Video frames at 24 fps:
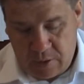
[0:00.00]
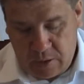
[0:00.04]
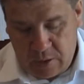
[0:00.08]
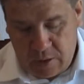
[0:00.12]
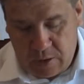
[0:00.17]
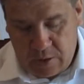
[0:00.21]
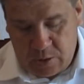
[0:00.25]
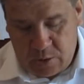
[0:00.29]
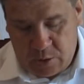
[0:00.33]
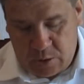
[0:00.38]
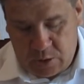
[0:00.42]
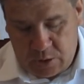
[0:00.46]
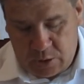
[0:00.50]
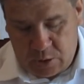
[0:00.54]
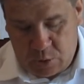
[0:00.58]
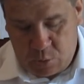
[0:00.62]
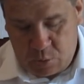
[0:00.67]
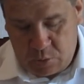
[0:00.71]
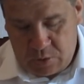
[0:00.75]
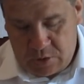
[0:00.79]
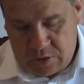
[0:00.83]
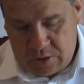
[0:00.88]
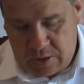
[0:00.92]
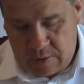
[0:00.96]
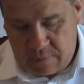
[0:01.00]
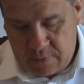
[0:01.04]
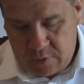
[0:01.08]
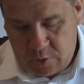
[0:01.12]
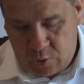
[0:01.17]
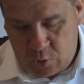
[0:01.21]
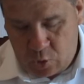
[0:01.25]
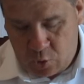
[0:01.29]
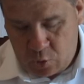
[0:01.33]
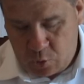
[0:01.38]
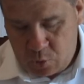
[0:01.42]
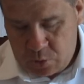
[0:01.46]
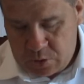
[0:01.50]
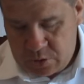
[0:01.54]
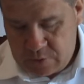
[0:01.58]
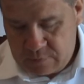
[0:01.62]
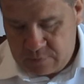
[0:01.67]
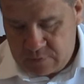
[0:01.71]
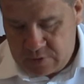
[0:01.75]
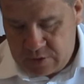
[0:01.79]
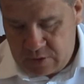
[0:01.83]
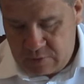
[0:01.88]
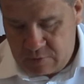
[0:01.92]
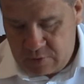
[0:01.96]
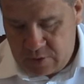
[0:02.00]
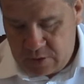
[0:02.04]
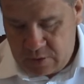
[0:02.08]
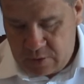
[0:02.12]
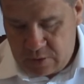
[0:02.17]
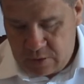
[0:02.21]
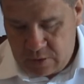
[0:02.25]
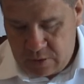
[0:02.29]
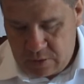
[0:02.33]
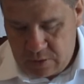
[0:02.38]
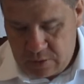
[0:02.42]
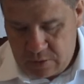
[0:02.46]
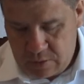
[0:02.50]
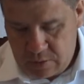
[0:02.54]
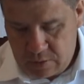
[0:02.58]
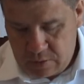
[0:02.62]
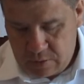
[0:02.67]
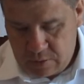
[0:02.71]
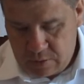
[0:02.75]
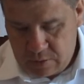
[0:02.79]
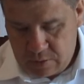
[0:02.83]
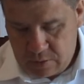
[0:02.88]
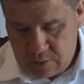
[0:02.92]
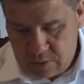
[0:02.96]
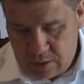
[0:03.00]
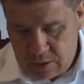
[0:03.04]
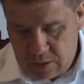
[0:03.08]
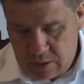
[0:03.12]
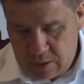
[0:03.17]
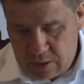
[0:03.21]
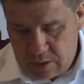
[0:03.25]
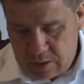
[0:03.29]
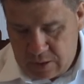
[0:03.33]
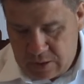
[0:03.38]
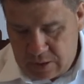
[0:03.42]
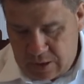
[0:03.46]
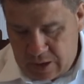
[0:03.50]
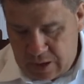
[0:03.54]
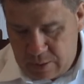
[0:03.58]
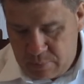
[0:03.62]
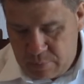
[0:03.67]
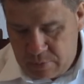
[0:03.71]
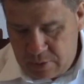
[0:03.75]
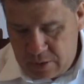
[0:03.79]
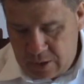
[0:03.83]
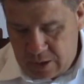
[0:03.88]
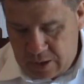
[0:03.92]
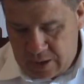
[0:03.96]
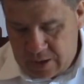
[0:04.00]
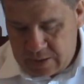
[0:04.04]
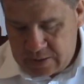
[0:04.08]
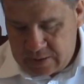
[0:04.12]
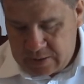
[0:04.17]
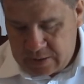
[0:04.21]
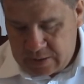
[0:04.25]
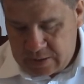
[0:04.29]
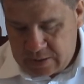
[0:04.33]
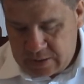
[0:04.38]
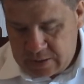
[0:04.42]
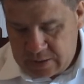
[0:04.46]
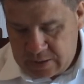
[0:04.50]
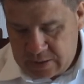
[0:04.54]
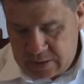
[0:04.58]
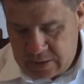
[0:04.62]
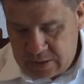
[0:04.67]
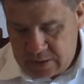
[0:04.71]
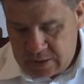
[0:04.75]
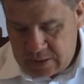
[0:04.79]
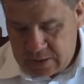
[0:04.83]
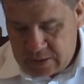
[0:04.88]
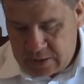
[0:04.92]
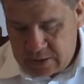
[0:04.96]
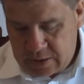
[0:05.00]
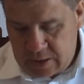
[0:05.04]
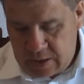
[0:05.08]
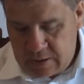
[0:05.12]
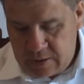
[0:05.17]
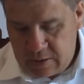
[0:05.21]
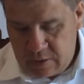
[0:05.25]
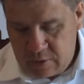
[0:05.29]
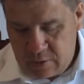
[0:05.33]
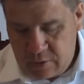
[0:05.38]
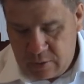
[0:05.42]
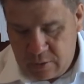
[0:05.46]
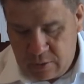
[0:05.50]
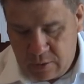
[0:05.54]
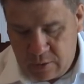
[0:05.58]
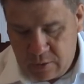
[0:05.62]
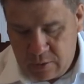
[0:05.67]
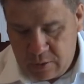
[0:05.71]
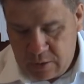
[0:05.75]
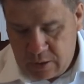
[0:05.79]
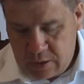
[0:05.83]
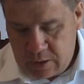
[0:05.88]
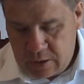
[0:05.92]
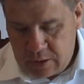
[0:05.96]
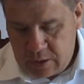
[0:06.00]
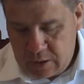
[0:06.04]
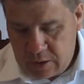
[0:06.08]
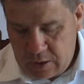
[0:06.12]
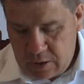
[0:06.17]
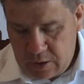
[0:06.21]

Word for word: 637, conquest of Syria. Library at uh, Canaan, uh,